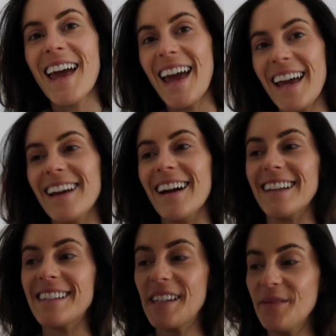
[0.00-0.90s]
Hey
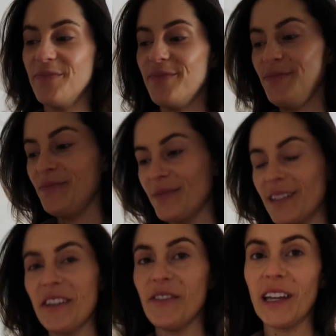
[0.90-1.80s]
guys,
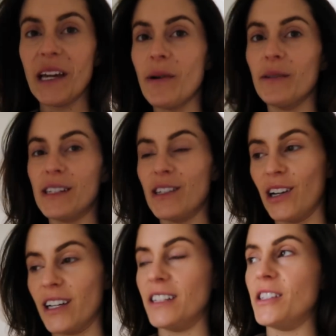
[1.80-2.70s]
I feel like I'm always
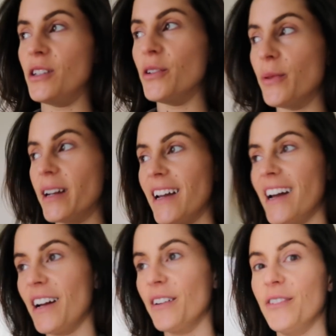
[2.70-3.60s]
talking to you when I
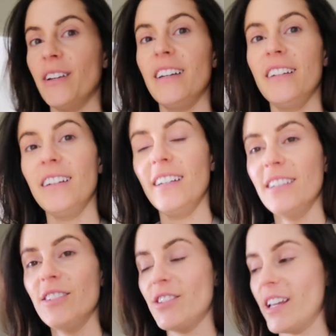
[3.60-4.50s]
have
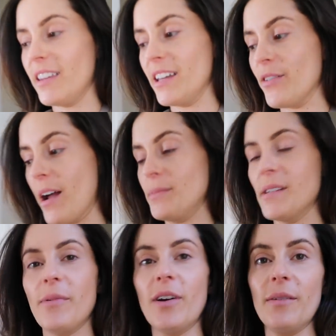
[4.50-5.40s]
Shay like wrapped
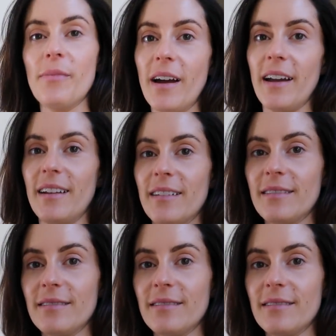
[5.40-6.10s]
up on my